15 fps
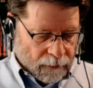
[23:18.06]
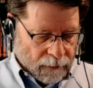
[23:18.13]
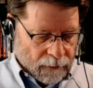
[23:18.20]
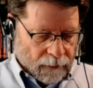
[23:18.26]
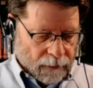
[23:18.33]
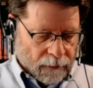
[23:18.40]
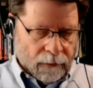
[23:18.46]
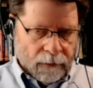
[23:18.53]

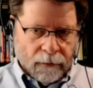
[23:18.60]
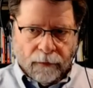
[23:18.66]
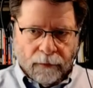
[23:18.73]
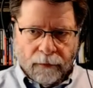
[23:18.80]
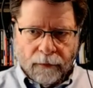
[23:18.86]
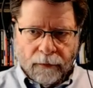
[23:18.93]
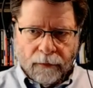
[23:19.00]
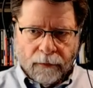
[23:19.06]

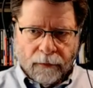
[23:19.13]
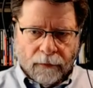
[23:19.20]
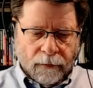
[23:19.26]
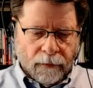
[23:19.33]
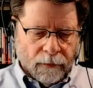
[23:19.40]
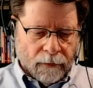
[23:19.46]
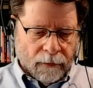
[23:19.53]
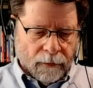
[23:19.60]

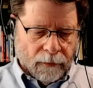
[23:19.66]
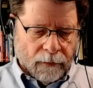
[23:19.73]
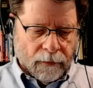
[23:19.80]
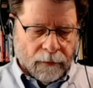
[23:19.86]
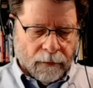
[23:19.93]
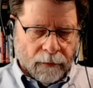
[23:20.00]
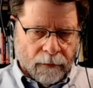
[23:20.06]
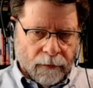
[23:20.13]

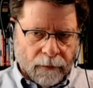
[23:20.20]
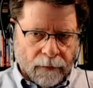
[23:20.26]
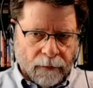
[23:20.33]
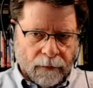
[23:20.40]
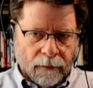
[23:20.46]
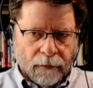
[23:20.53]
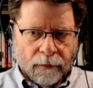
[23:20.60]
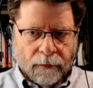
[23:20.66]

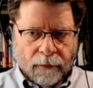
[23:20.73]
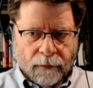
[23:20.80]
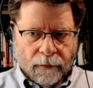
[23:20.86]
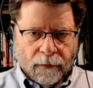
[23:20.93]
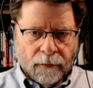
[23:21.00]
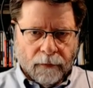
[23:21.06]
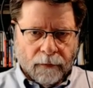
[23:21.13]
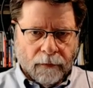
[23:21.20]

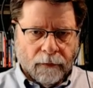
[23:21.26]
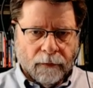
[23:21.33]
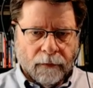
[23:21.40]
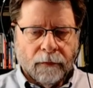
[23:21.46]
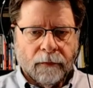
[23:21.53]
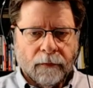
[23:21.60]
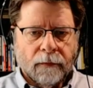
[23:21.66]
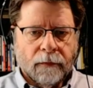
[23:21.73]

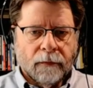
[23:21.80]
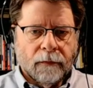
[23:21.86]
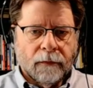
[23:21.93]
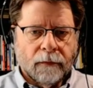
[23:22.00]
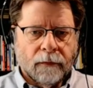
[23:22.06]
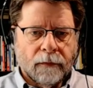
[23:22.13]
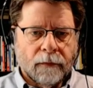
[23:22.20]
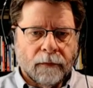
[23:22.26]

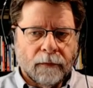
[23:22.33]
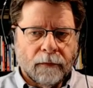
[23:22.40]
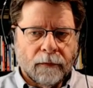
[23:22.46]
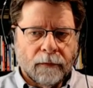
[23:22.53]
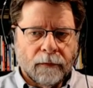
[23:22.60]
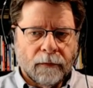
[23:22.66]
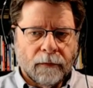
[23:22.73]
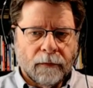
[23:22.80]

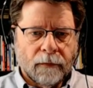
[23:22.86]
This person isn't speaking.